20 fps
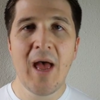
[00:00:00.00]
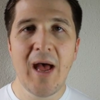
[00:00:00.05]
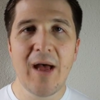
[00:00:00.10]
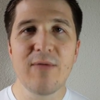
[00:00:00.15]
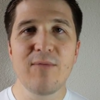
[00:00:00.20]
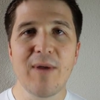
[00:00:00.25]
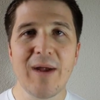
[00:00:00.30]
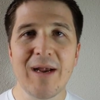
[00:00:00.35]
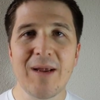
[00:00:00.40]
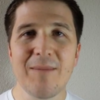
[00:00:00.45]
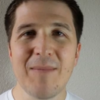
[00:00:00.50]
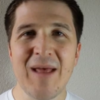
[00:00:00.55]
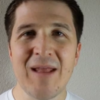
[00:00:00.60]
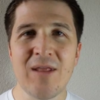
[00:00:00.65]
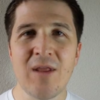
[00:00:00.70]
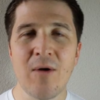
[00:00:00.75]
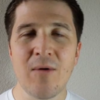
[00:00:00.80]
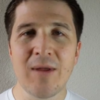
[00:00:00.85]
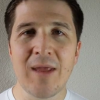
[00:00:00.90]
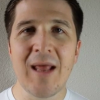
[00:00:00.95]
I'd
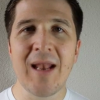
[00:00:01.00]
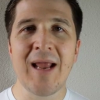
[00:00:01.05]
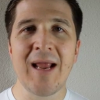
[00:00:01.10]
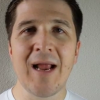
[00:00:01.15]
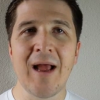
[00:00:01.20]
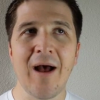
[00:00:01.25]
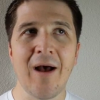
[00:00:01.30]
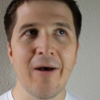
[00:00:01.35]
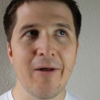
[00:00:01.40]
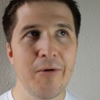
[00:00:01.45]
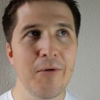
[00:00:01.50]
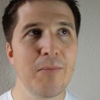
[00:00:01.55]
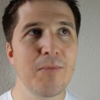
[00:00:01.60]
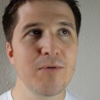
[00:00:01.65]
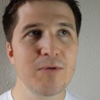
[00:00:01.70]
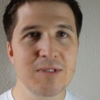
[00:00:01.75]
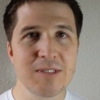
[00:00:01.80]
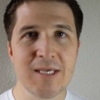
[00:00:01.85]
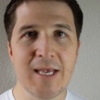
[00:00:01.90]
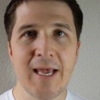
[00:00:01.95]
recommend though getting
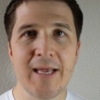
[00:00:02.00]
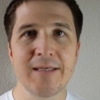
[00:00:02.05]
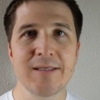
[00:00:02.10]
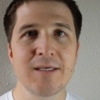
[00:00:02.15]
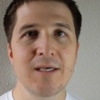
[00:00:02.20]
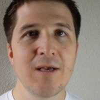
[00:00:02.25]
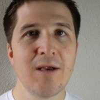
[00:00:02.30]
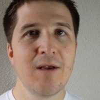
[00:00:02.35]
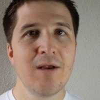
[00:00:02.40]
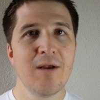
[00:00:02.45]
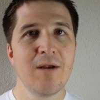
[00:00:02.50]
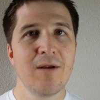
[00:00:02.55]
100%